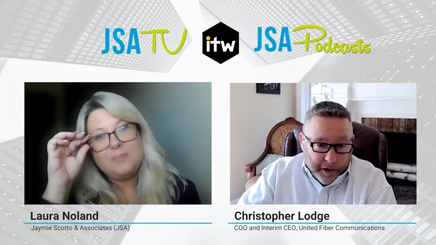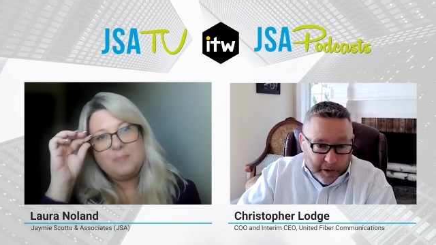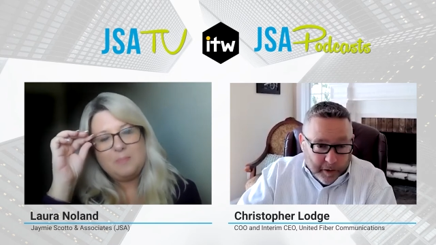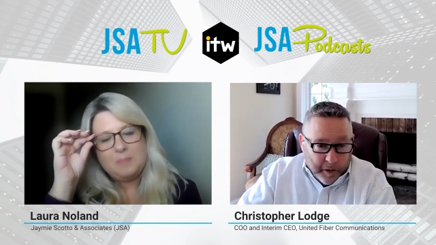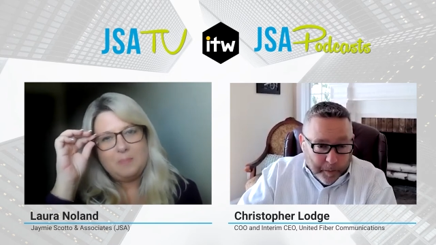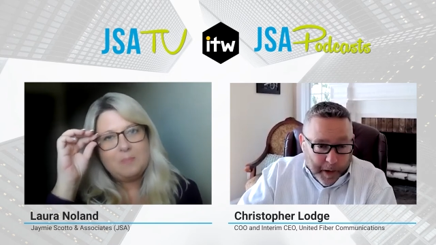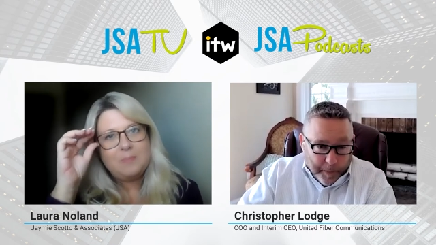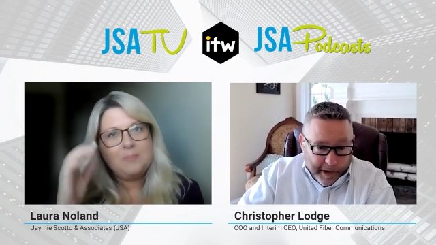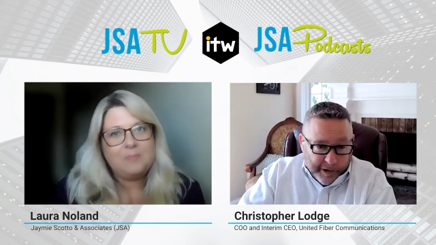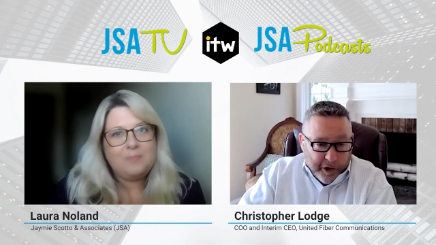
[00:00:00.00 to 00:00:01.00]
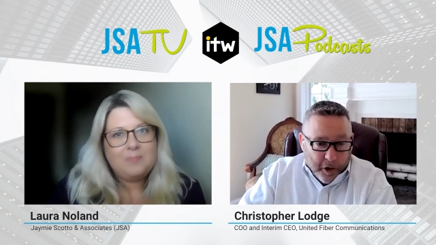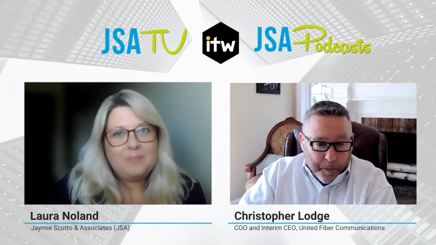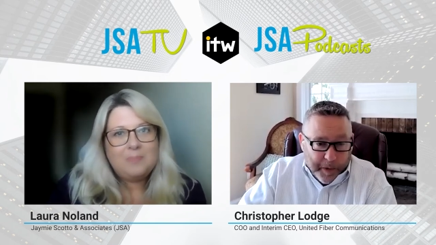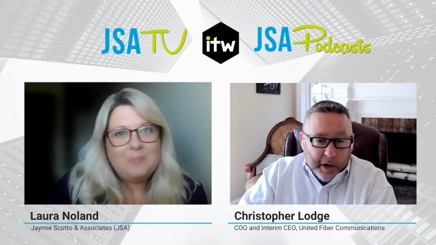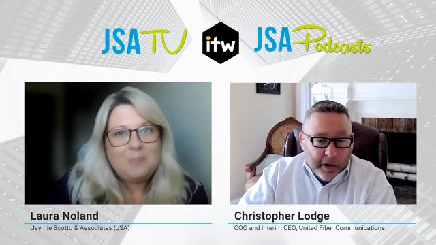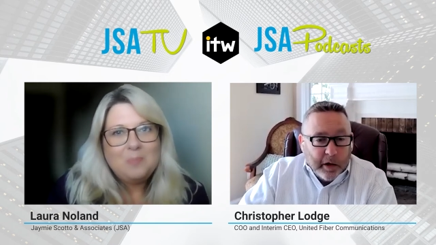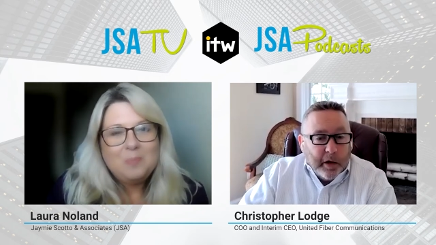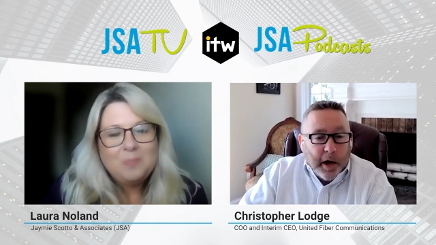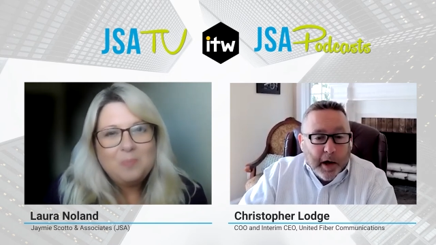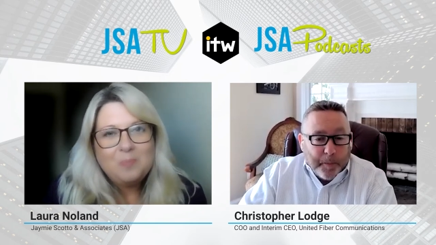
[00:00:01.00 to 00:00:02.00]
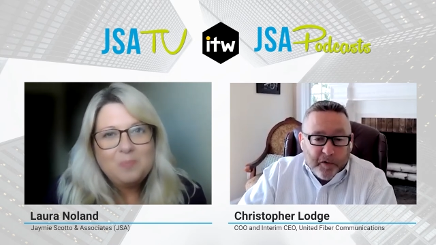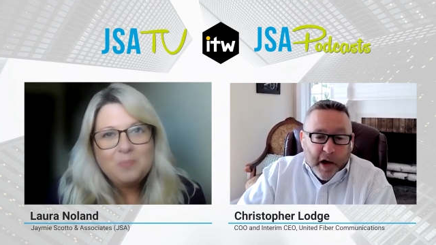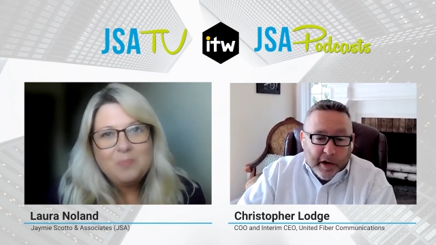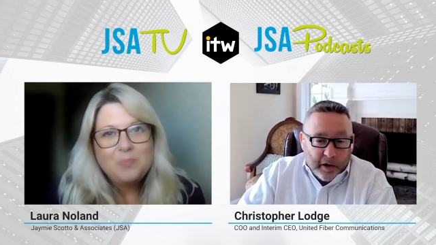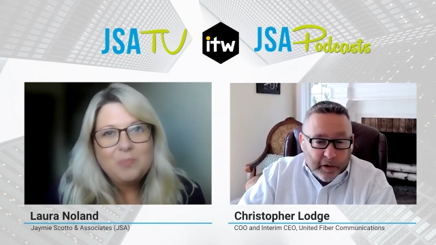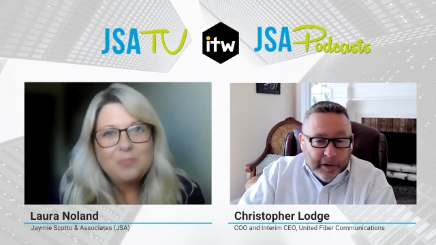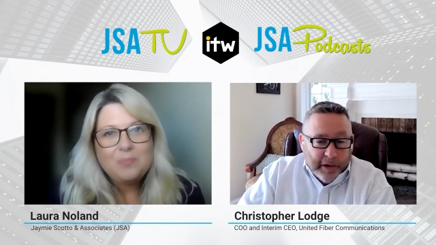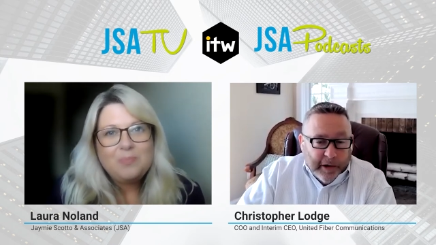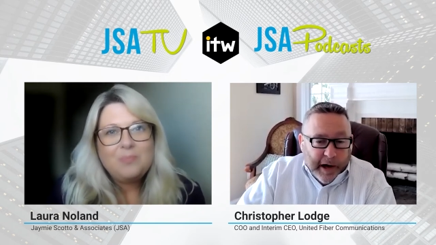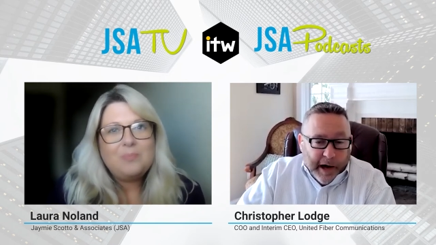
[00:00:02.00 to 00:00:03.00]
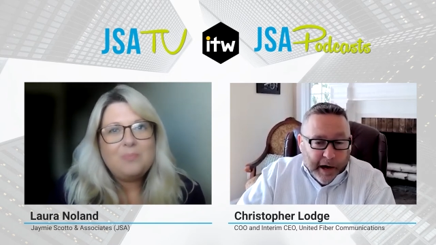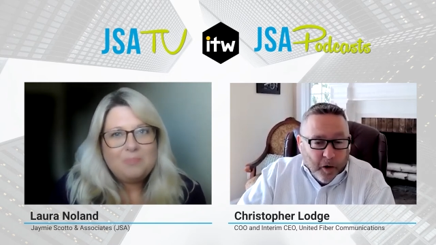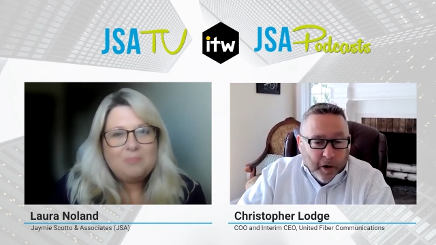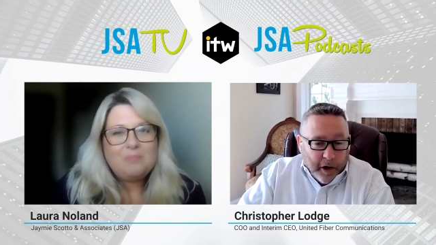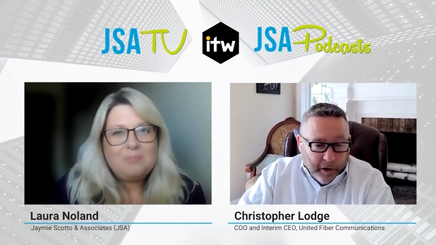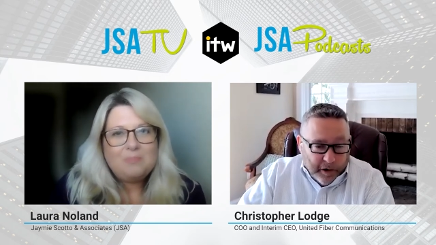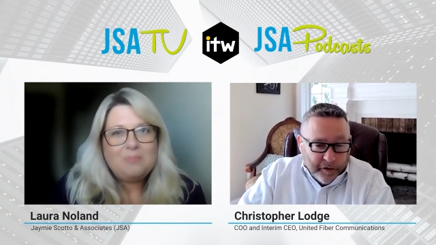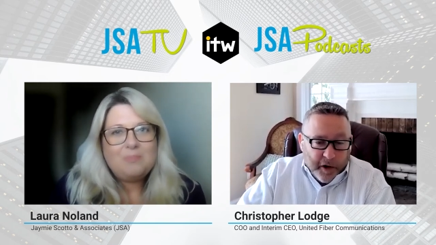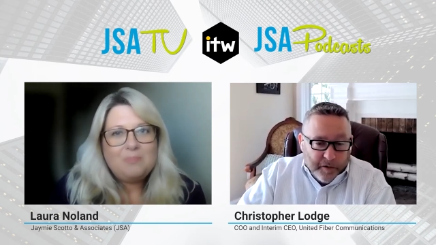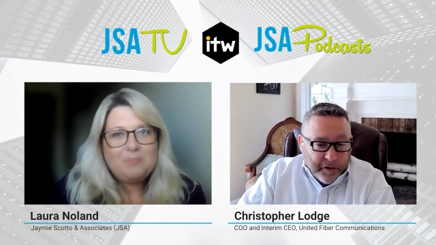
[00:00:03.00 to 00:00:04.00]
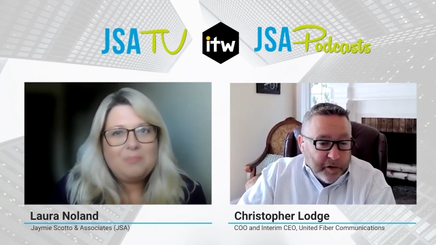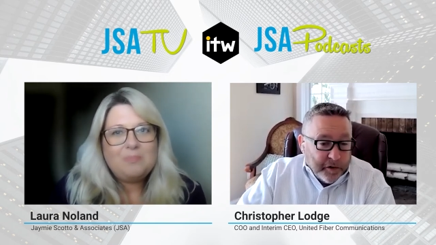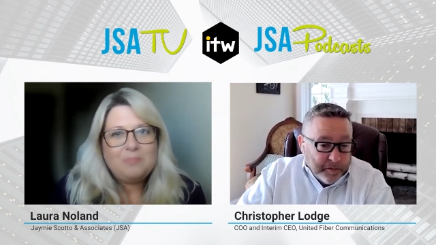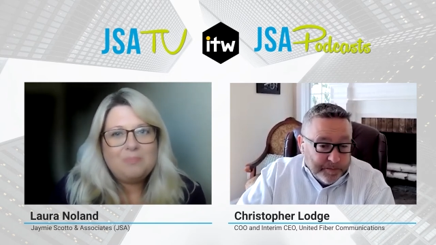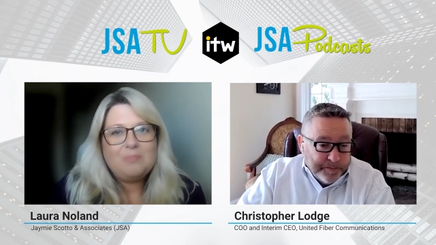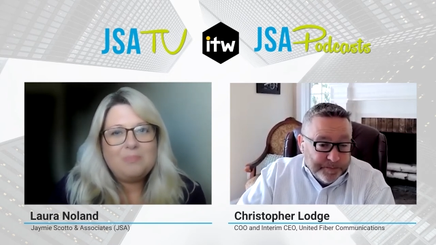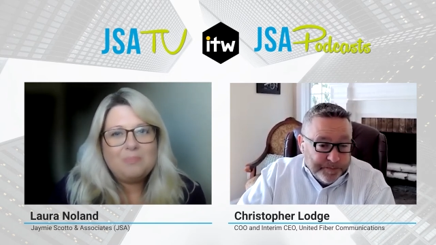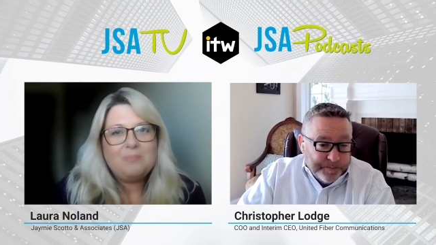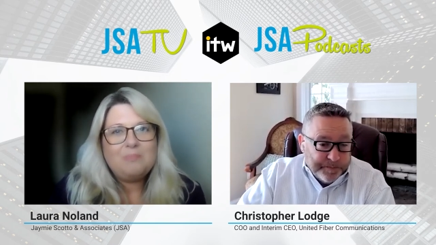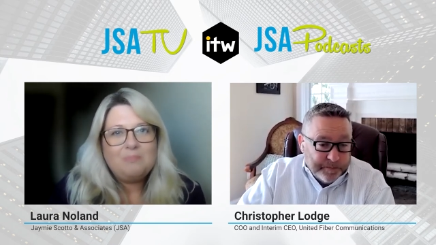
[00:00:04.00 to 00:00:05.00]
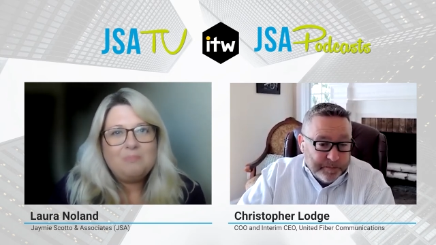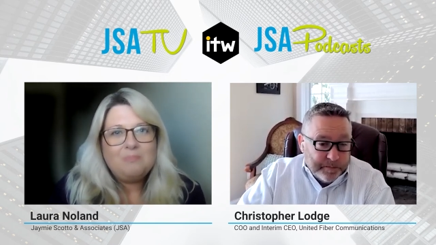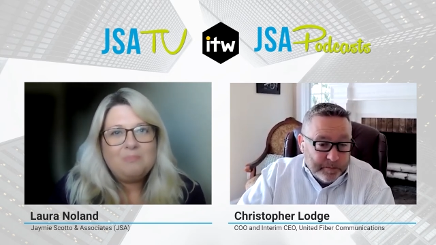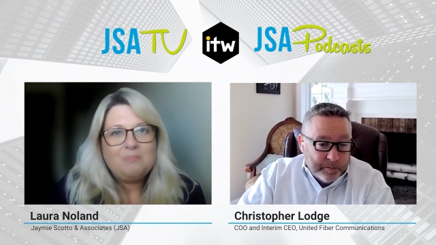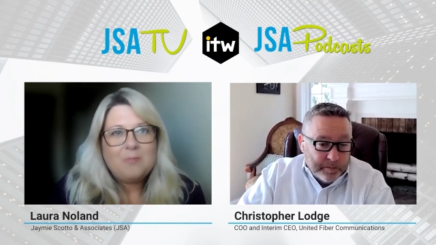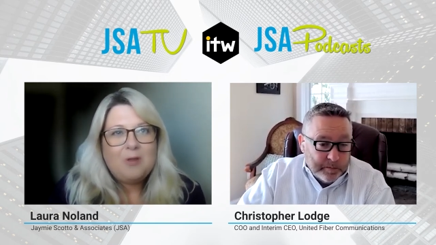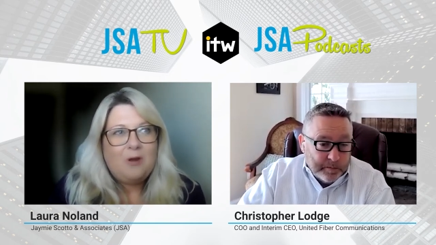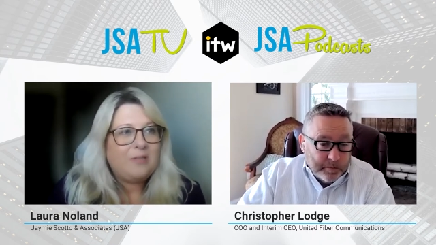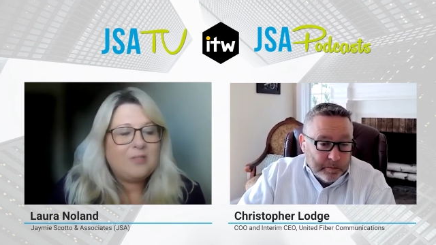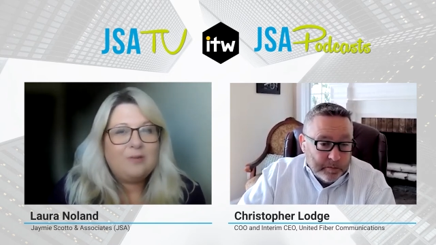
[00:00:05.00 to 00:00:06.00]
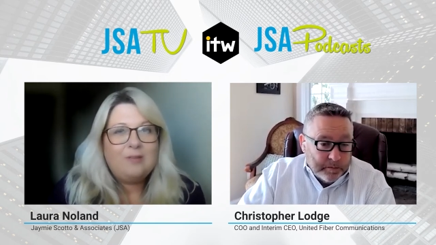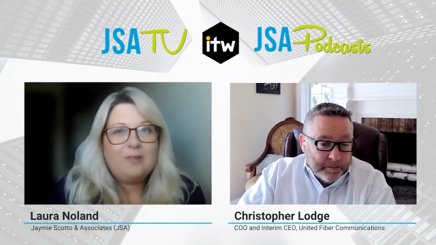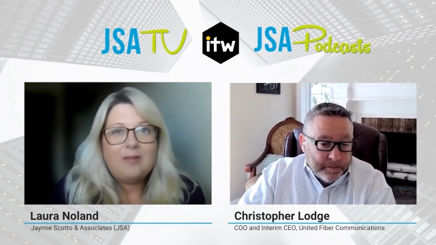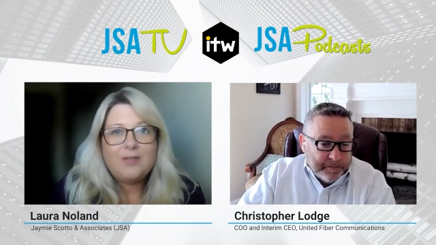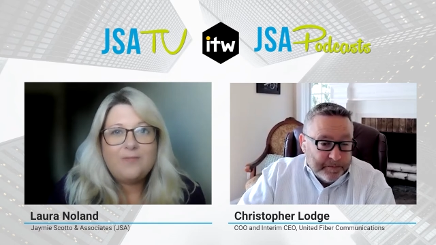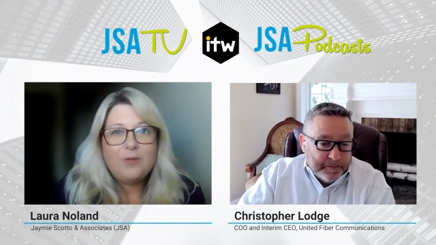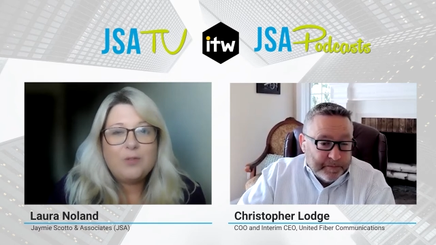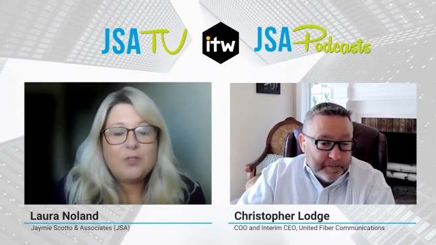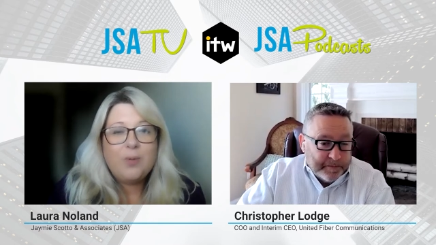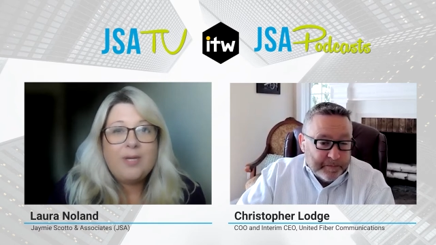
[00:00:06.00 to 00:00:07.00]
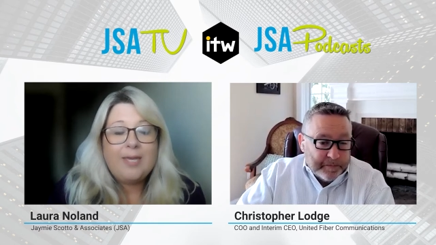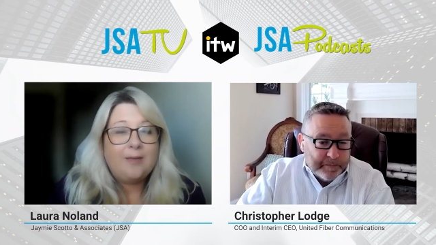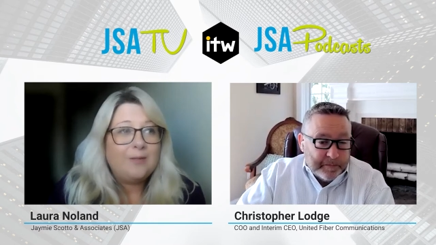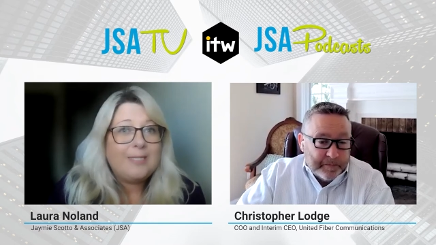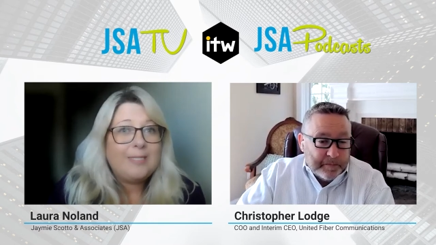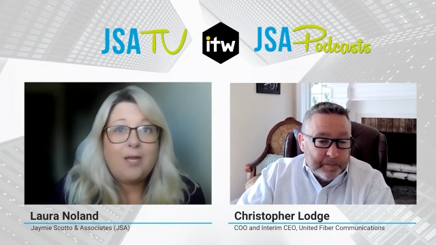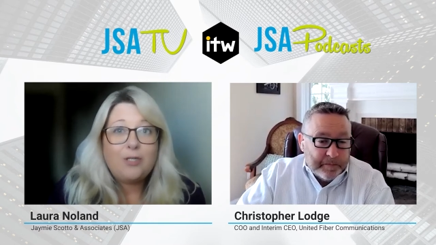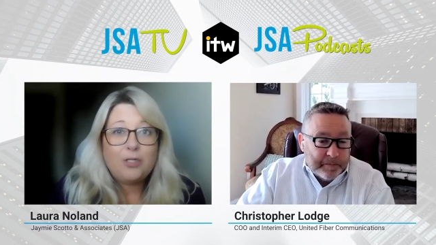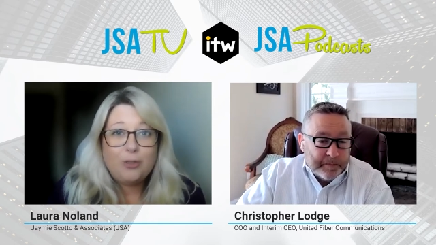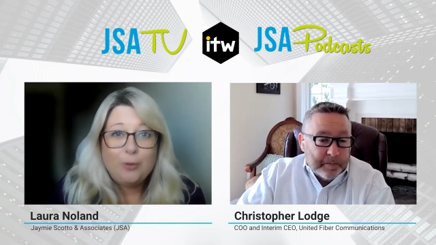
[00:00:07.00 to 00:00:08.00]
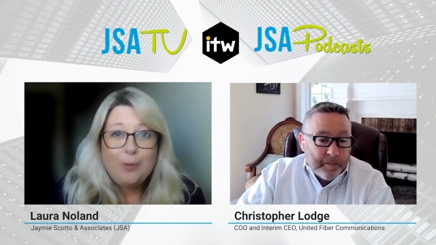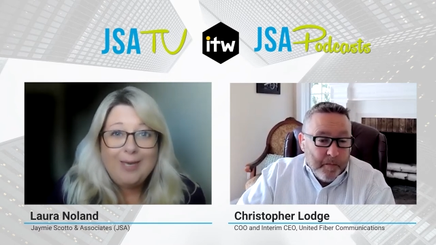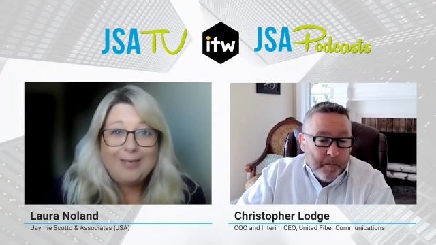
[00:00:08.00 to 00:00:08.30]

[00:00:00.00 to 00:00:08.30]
Speaker 1: uh, a major European uh, provider uh, on our lit services.
Speaker 2: All right, so lots of news, three deals, not two.